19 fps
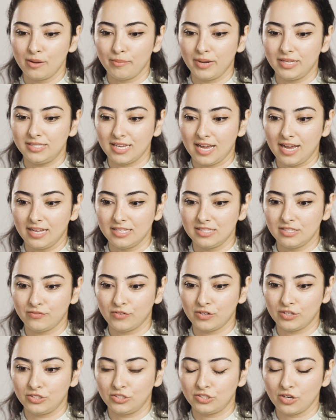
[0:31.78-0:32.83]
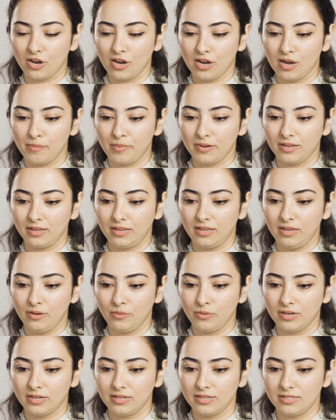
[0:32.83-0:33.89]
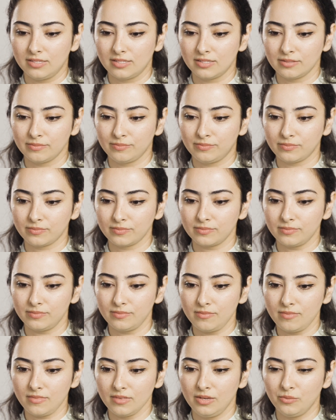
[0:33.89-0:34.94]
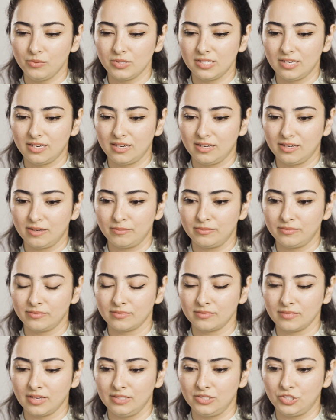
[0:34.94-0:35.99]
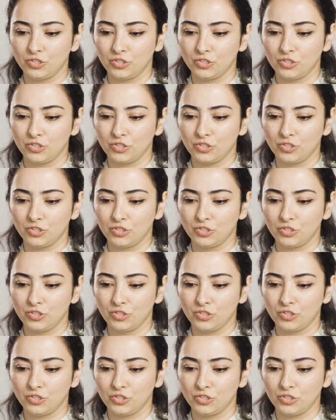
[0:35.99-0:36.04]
my dad's first job, he was a